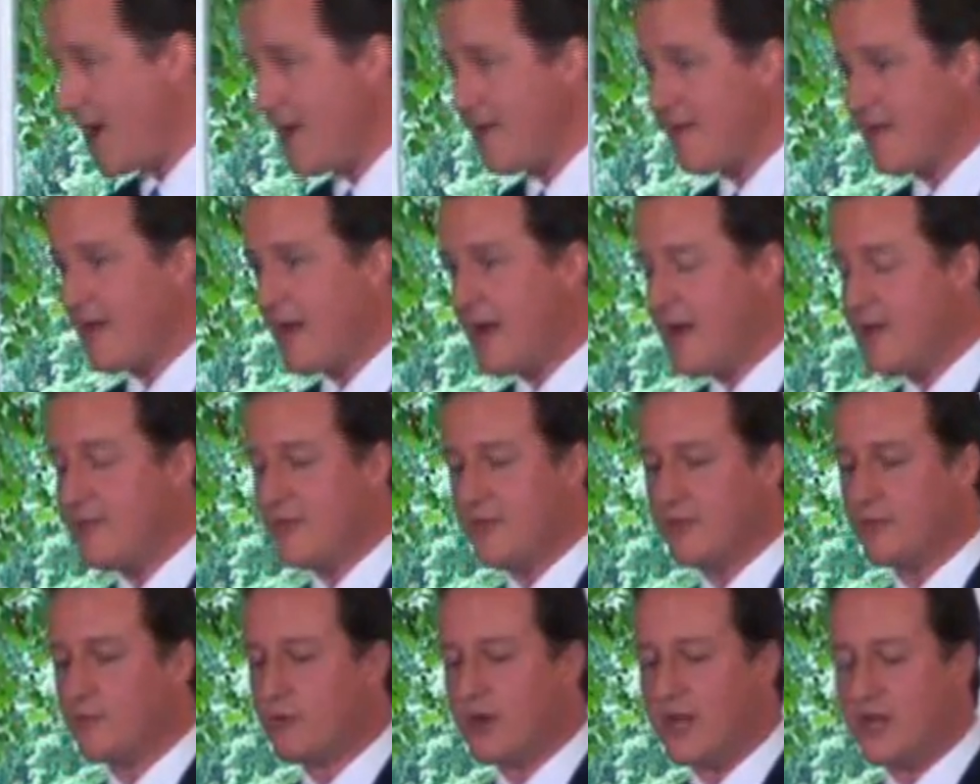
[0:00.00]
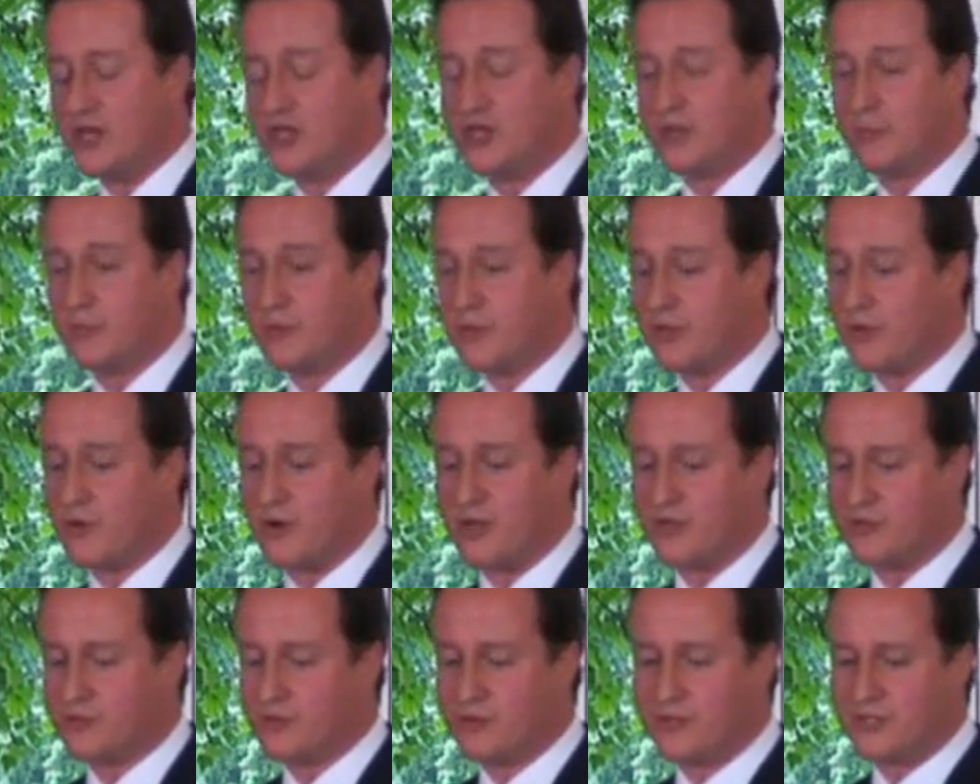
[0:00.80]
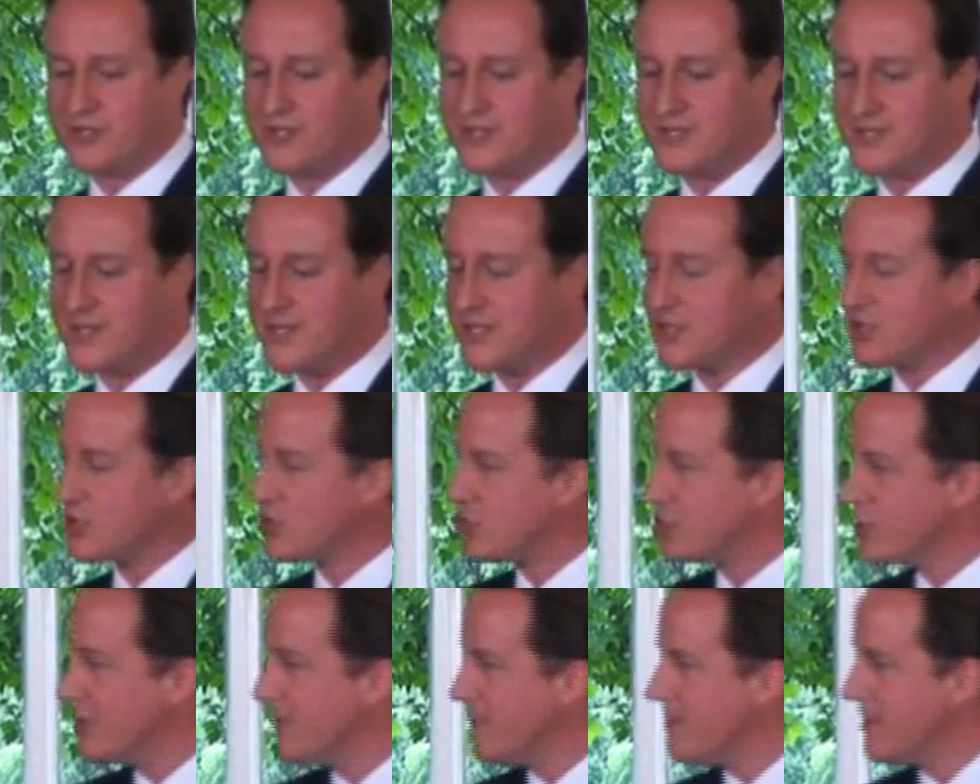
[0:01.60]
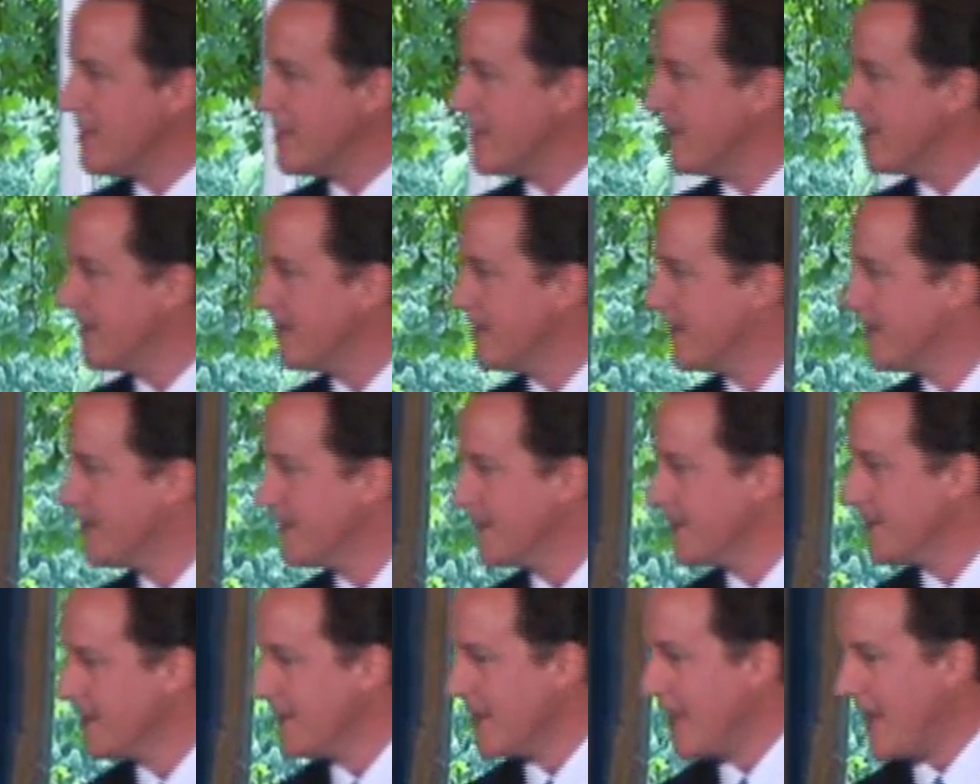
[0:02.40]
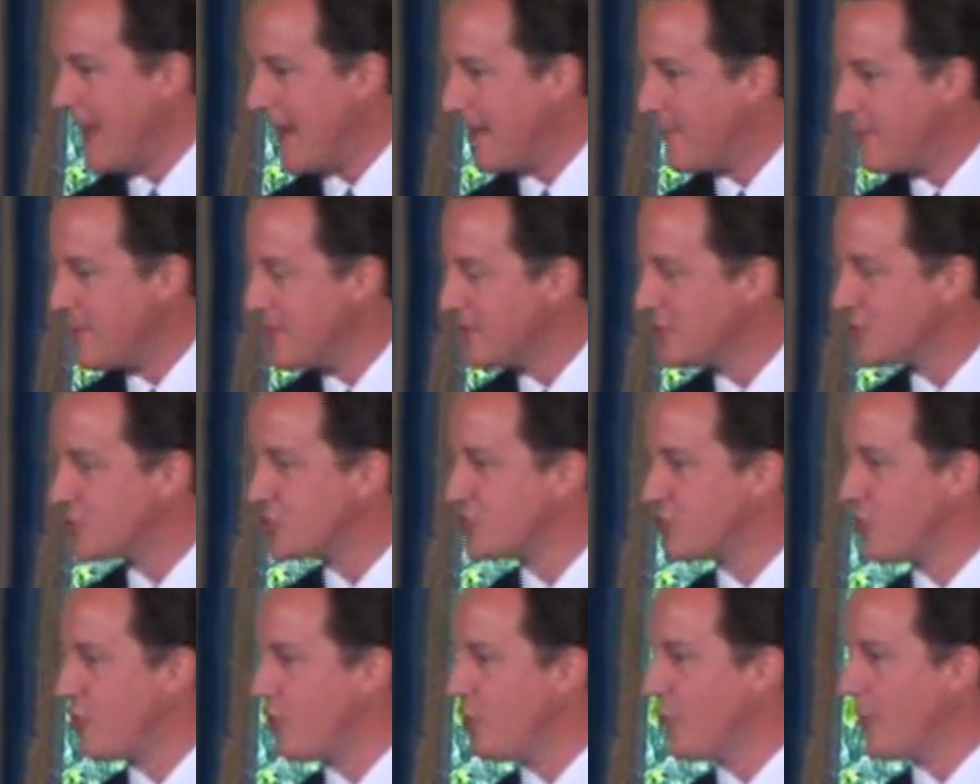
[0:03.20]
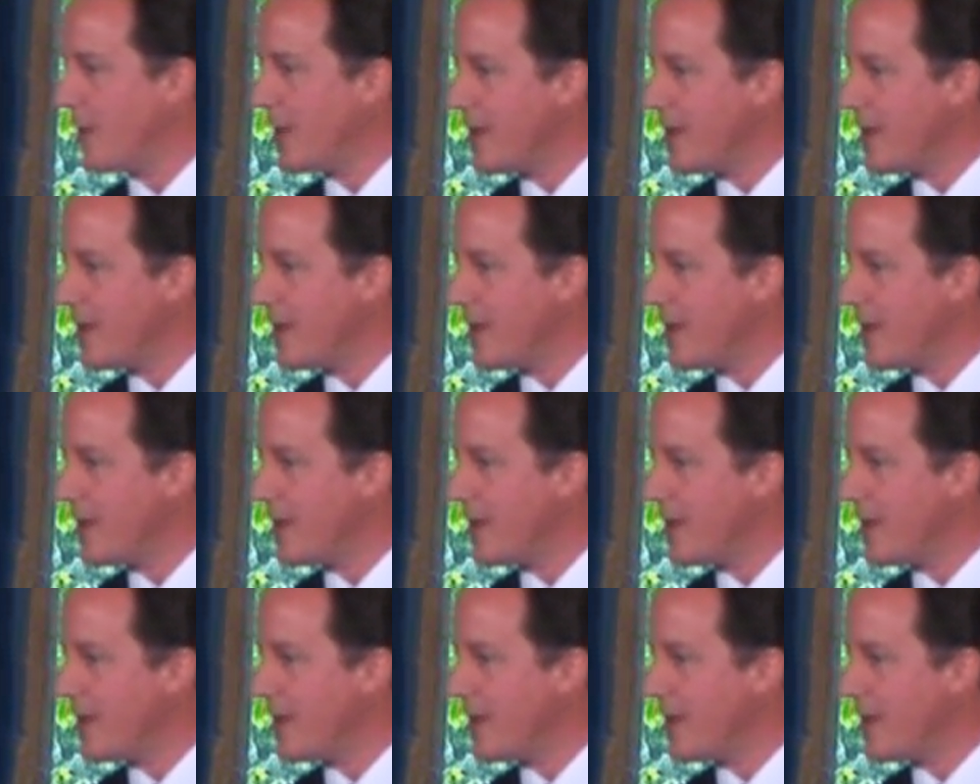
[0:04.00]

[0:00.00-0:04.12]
I think the relationship with the grassroots is extremely happy and strong.